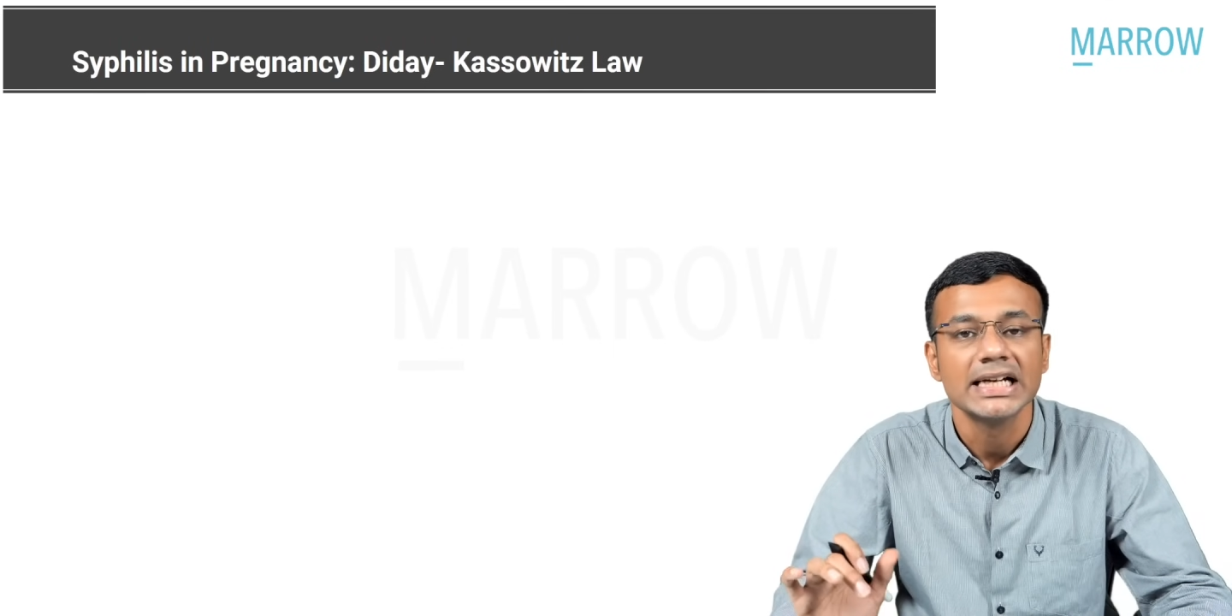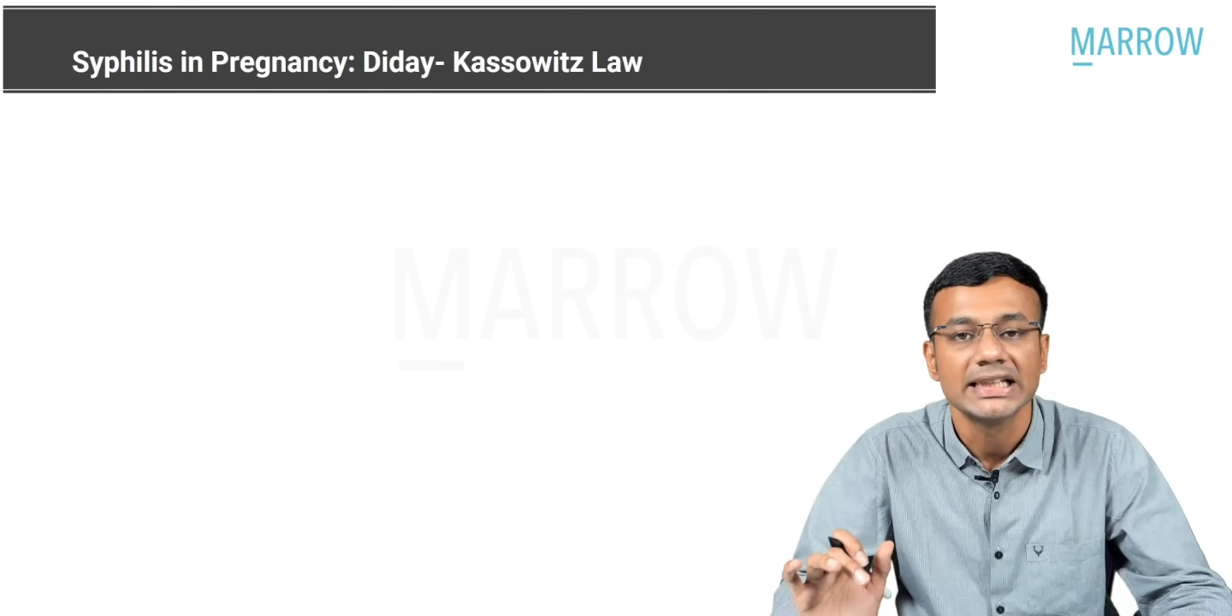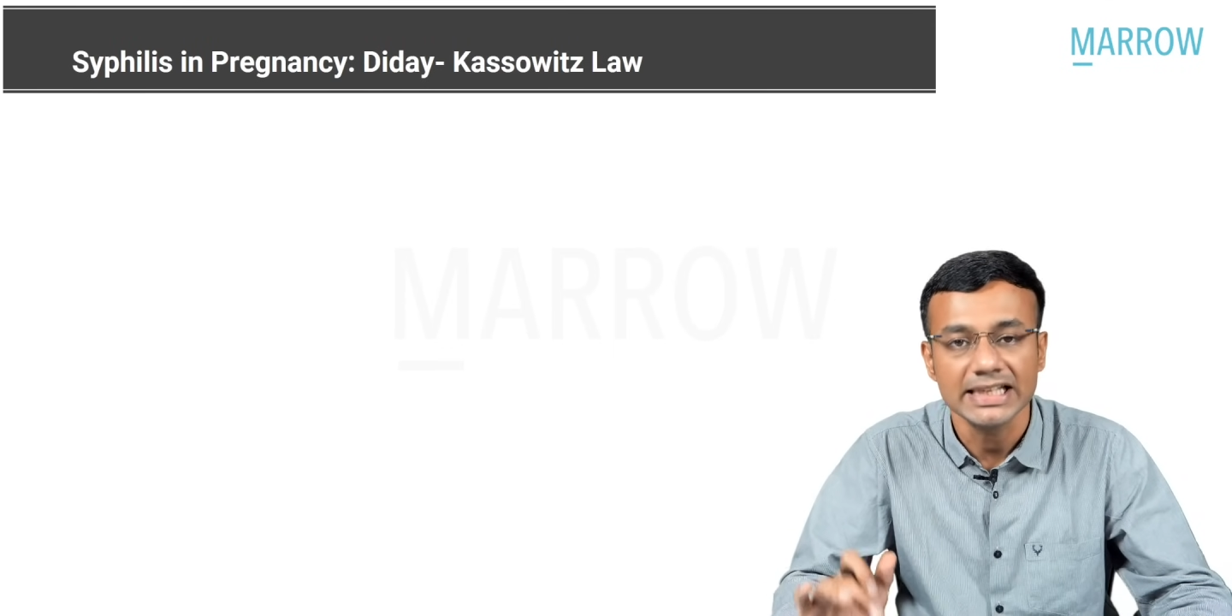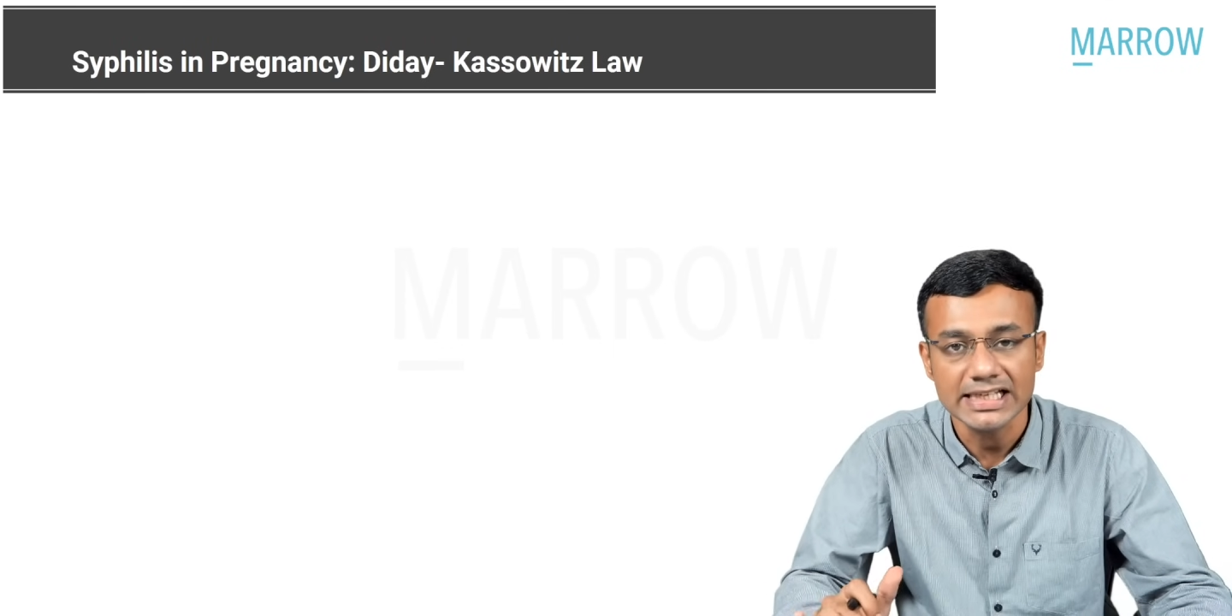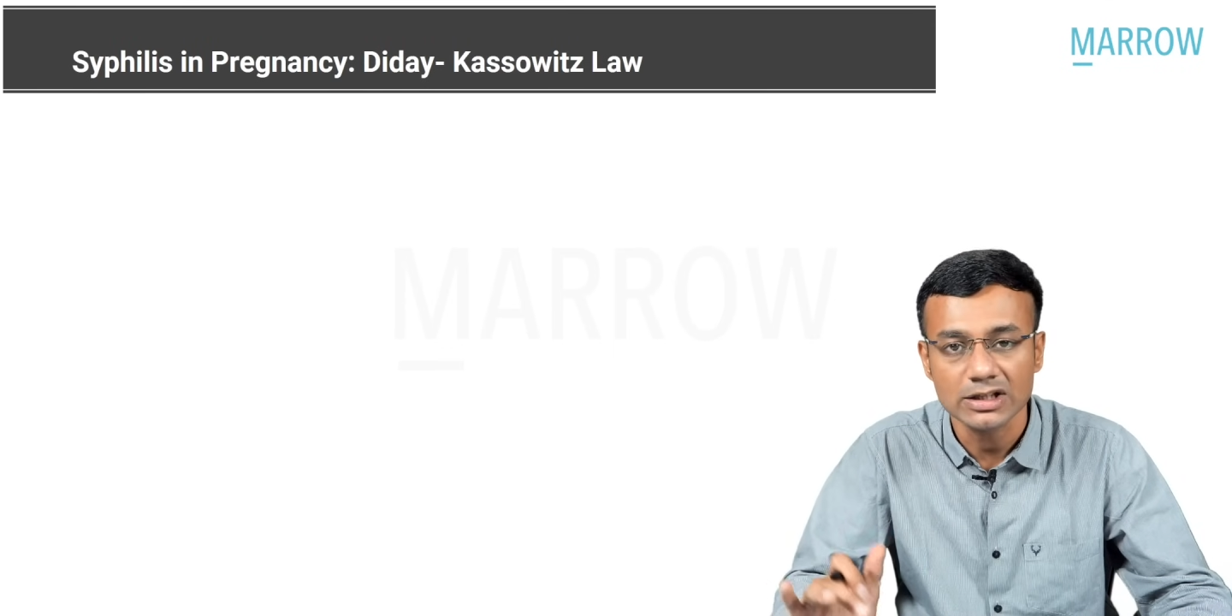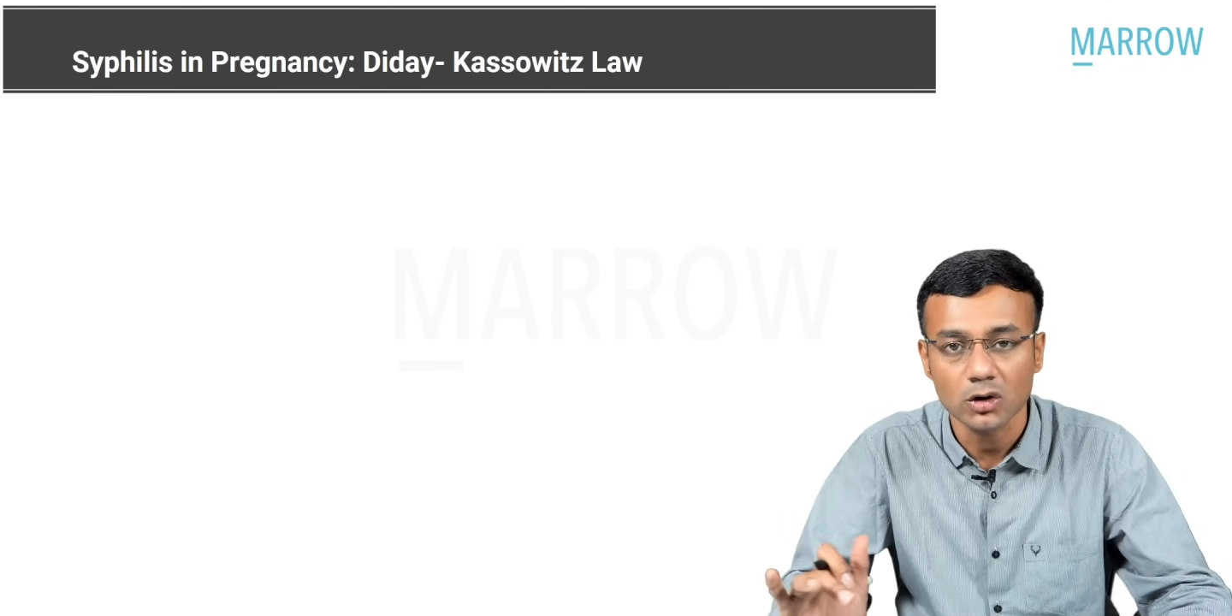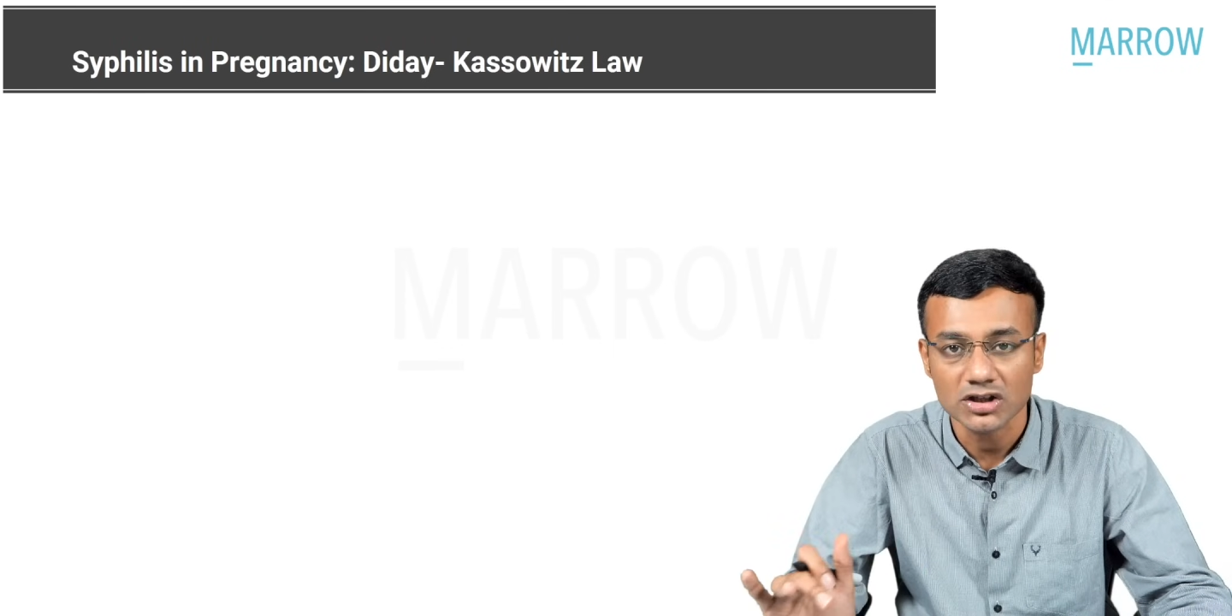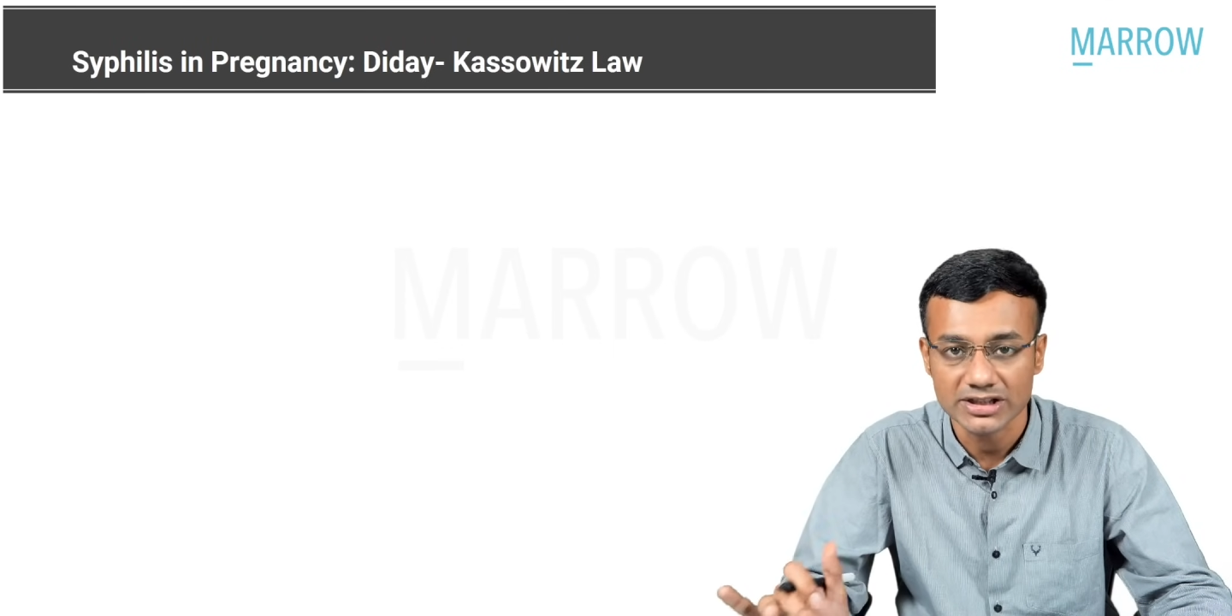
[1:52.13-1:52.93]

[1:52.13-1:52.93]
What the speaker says: This law